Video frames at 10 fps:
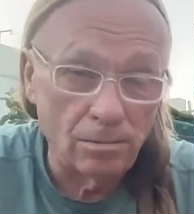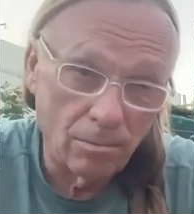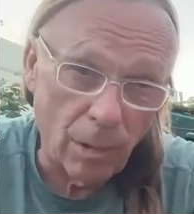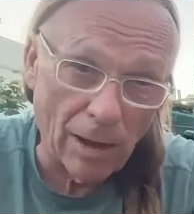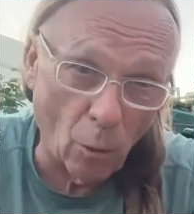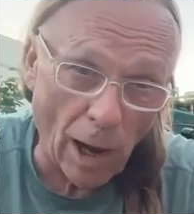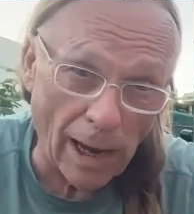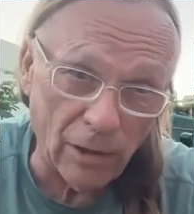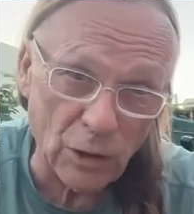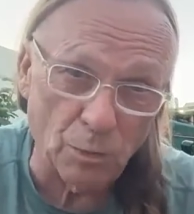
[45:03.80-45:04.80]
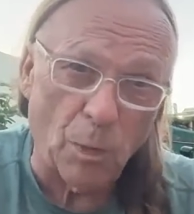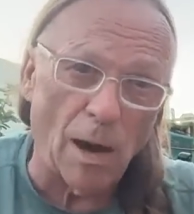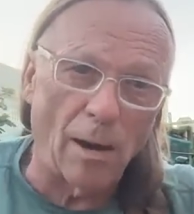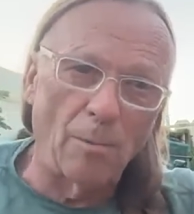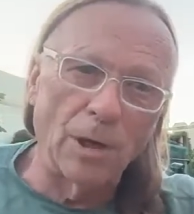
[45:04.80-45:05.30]
by the way, I just
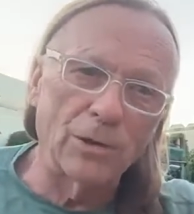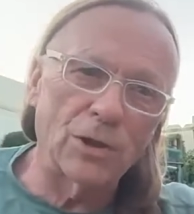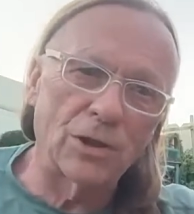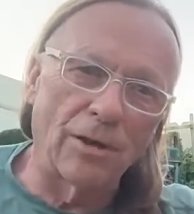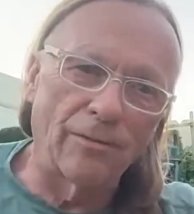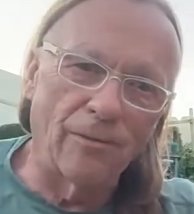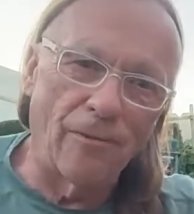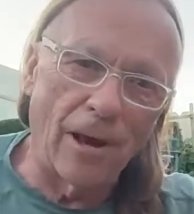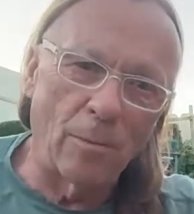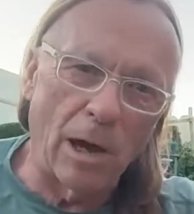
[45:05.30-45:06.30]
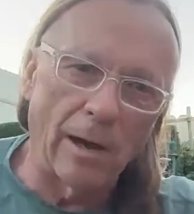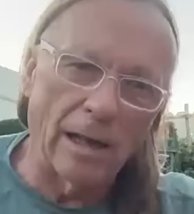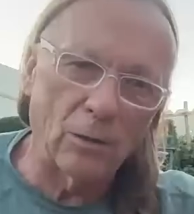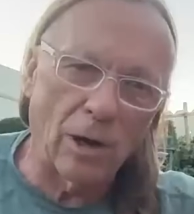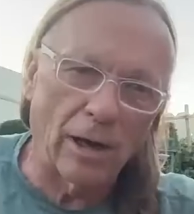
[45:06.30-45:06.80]
bought a bunch of stuff from Fred Meyer.
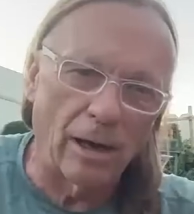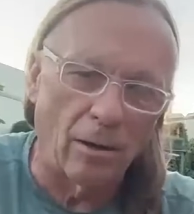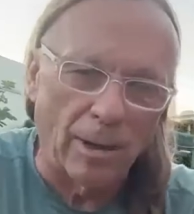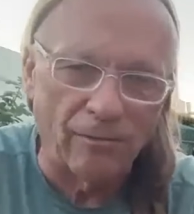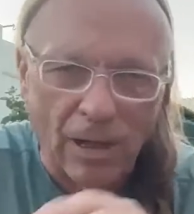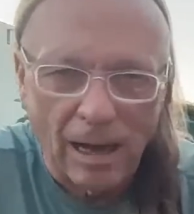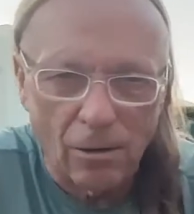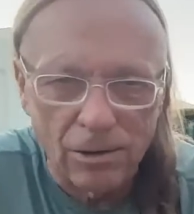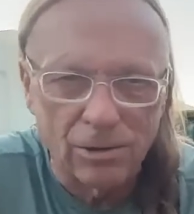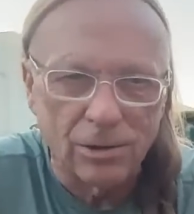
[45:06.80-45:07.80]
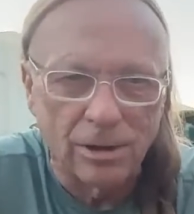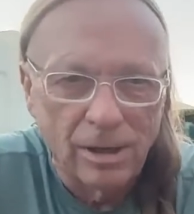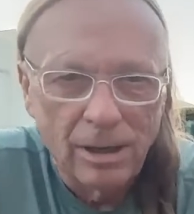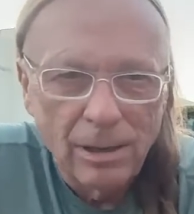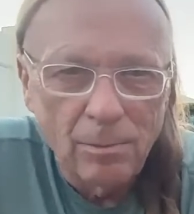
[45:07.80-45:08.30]
That's where I get all my flowers and stuff
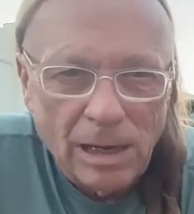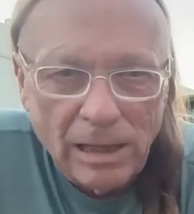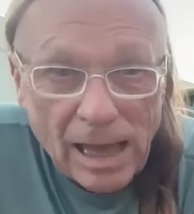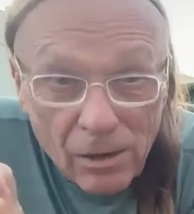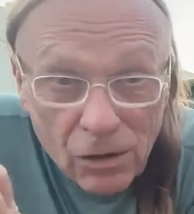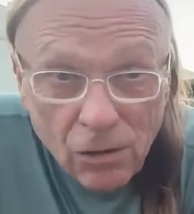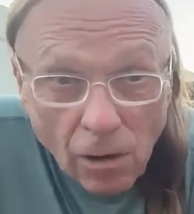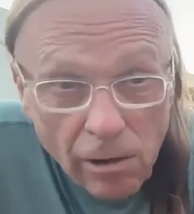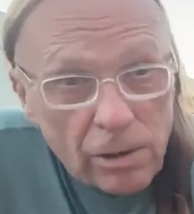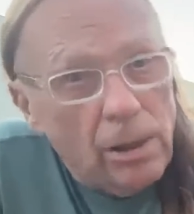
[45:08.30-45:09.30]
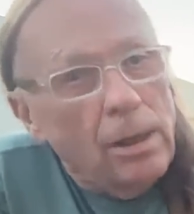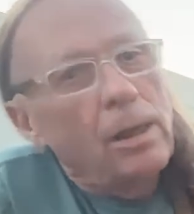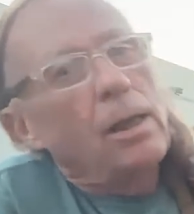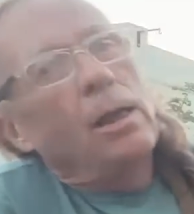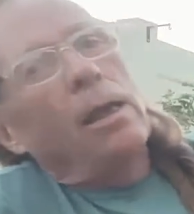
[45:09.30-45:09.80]
and my lettuce starters.
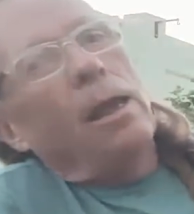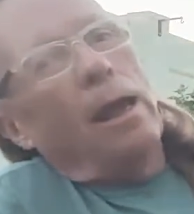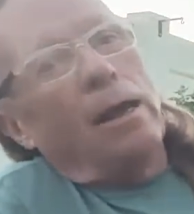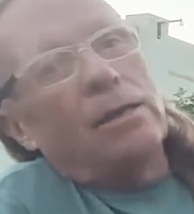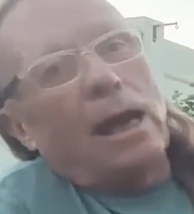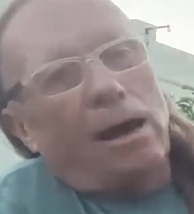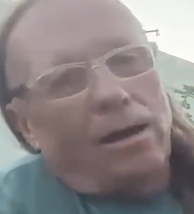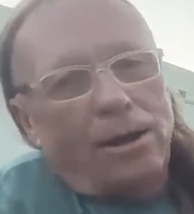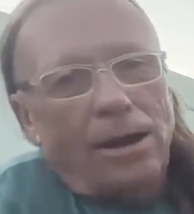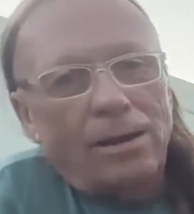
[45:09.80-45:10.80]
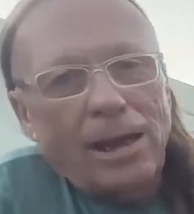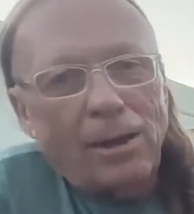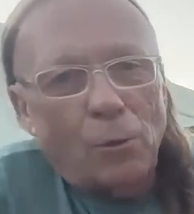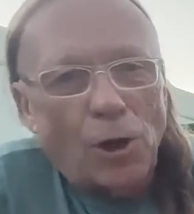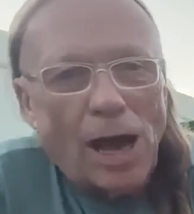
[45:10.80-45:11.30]
And I was out of there, and they
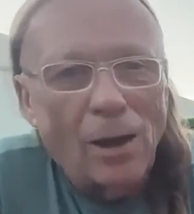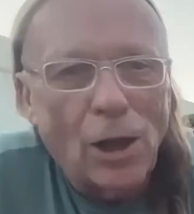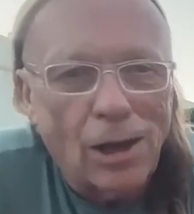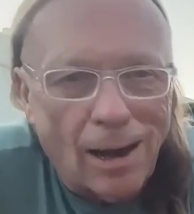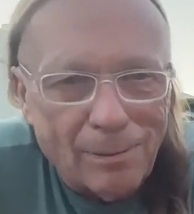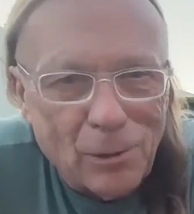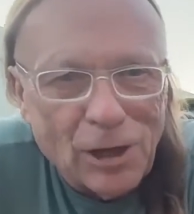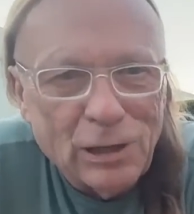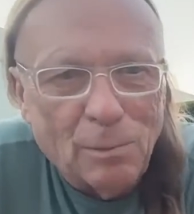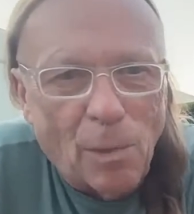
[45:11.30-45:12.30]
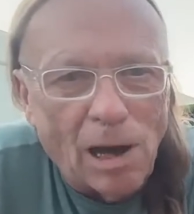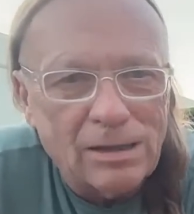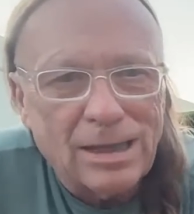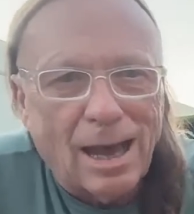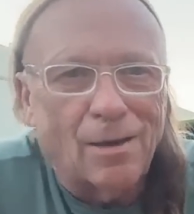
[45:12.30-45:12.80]
were helicoptering the
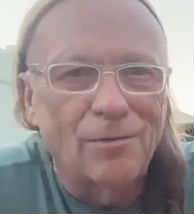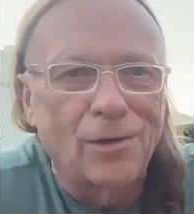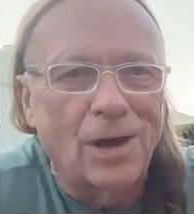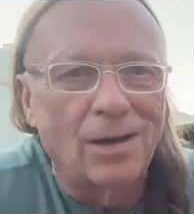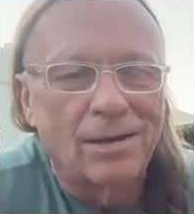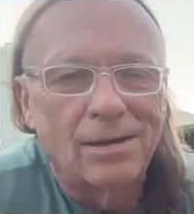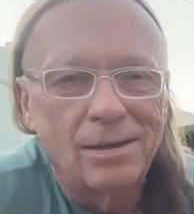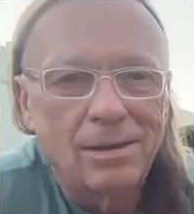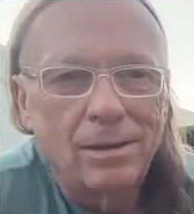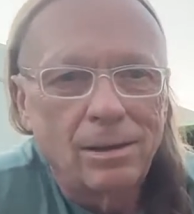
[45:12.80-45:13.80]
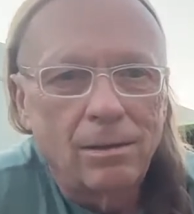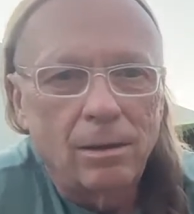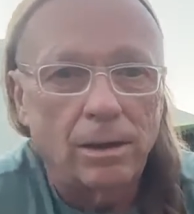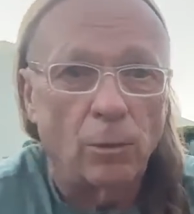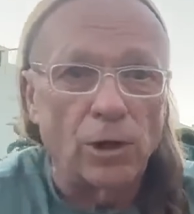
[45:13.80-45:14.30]
bus out of
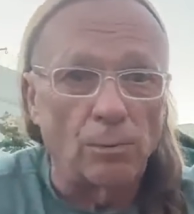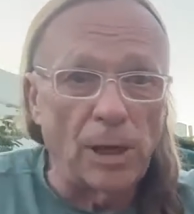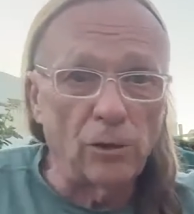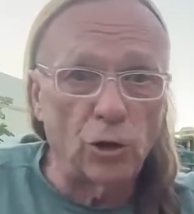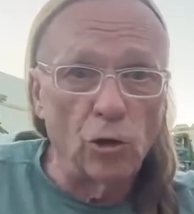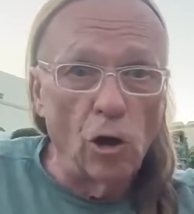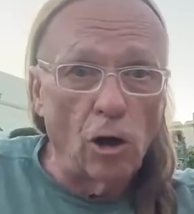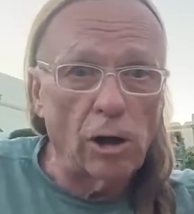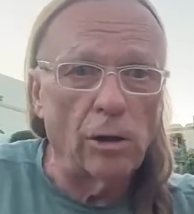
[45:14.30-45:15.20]
with a big Chinook,